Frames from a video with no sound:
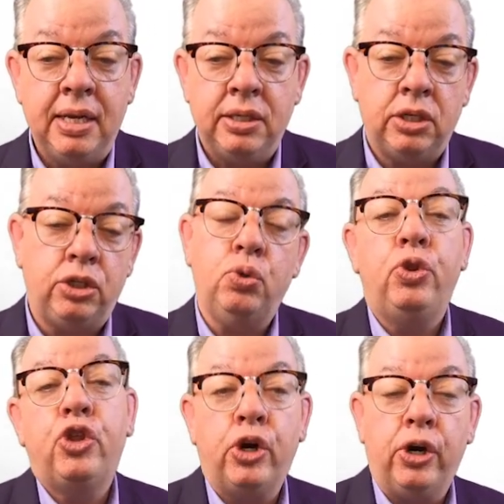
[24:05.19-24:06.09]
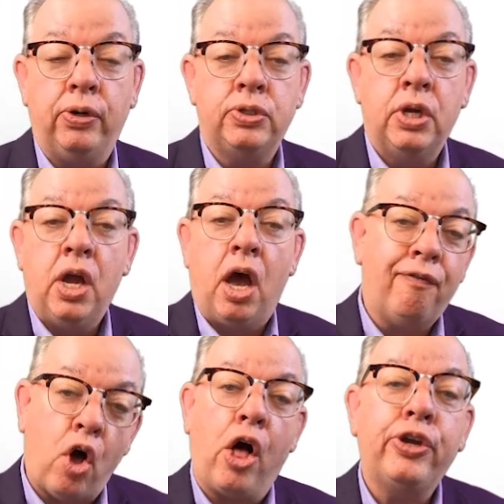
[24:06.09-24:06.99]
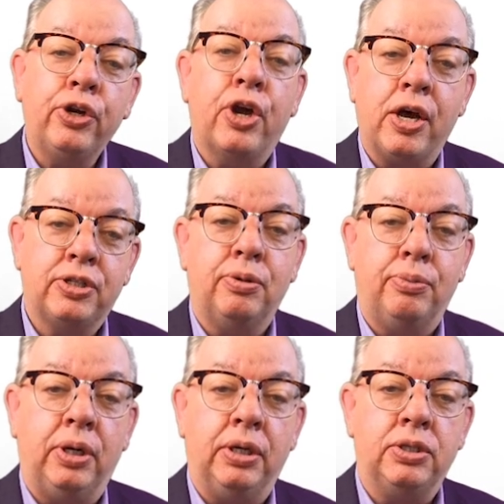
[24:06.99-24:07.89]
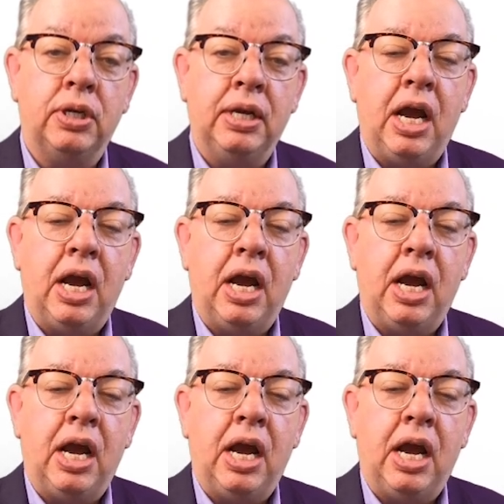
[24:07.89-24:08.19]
to 2/3 of all your customers